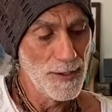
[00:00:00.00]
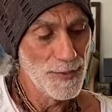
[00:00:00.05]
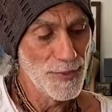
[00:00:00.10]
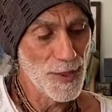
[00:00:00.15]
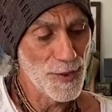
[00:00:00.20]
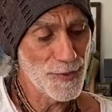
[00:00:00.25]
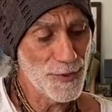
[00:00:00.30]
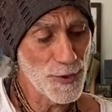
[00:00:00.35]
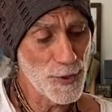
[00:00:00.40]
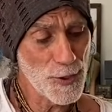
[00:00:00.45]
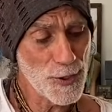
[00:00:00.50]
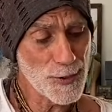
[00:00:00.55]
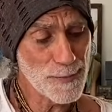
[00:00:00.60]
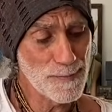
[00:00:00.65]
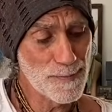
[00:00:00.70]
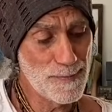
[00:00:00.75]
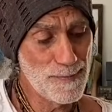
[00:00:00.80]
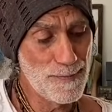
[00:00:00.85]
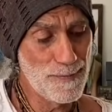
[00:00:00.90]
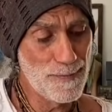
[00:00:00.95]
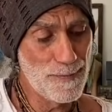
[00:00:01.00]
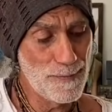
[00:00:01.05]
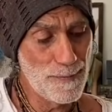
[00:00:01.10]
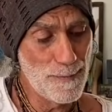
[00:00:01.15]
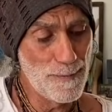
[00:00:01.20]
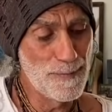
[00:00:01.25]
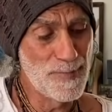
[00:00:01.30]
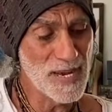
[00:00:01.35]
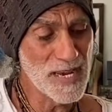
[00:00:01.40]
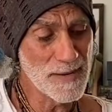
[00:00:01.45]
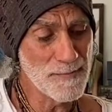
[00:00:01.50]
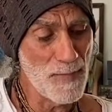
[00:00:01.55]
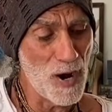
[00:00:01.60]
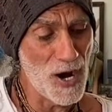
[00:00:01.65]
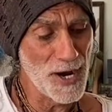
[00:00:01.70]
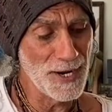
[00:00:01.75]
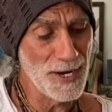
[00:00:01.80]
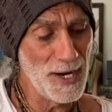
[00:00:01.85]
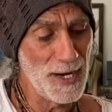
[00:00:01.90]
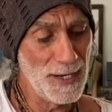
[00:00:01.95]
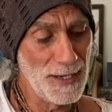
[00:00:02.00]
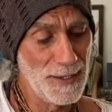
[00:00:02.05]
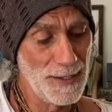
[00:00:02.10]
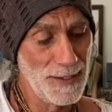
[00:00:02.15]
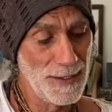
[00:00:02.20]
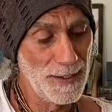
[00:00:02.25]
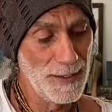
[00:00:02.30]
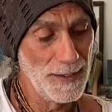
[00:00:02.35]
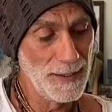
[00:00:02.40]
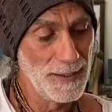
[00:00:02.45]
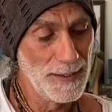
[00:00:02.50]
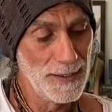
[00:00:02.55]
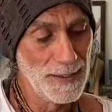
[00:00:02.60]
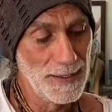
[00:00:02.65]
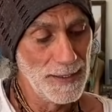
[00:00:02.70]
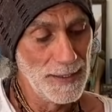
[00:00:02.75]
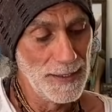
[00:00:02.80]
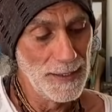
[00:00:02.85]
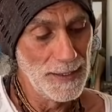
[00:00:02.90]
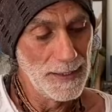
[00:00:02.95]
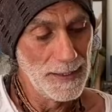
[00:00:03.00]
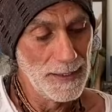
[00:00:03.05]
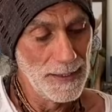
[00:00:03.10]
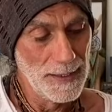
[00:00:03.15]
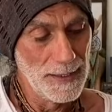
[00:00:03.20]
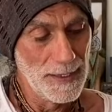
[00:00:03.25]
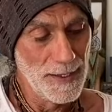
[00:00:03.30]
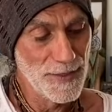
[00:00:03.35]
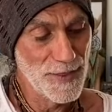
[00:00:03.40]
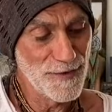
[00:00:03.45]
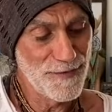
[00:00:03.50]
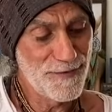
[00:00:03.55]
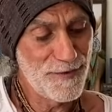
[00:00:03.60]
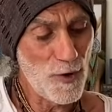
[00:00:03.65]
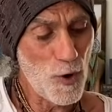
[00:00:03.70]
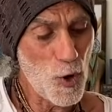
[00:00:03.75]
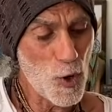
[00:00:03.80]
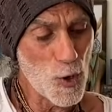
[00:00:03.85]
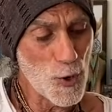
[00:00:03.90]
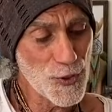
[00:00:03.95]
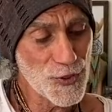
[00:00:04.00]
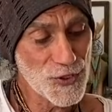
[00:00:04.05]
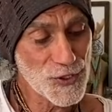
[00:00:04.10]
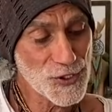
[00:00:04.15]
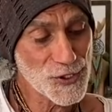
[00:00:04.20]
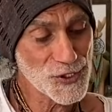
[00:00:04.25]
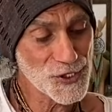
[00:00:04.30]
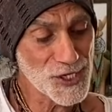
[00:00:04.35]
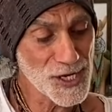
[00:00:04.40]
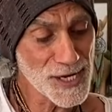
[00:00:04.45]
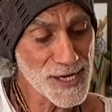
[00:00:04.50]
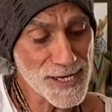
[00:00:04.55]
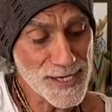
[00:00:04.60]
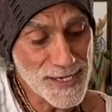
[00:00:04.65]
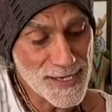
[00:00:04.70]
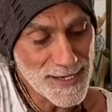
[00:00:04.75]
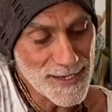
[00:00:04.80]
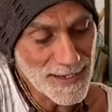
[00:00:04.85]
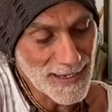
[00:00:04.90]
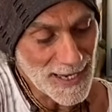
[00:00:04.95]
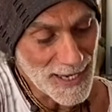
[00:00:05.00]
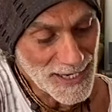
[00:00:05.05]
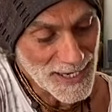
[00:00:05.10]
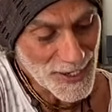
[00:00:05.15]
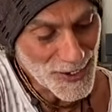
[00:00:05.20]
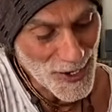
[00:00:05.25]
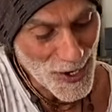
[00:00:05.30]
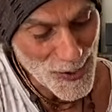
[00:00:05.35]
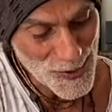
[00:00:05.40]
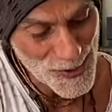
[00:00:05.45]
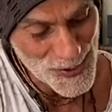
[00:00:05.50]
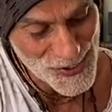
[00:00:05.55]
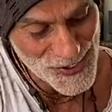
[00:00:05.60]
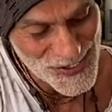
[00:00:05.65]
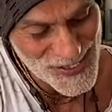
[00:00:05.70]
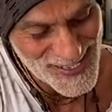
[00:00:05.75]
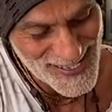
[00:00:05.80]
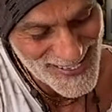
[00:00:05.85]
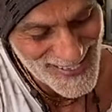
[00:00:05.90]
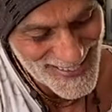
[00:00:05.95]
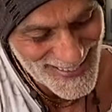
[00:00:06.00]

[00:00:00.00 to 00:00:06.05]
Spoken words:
The third, B minor. The fourth, C. And you notice?